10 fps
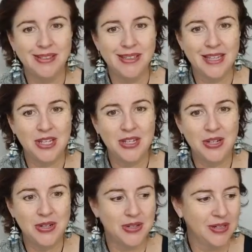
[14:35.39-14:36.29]
Thank
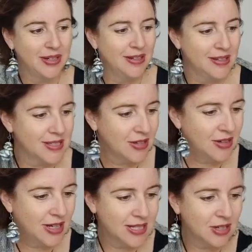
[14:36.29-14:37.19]
you. So
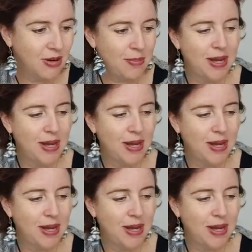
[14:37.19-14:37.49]
let's grab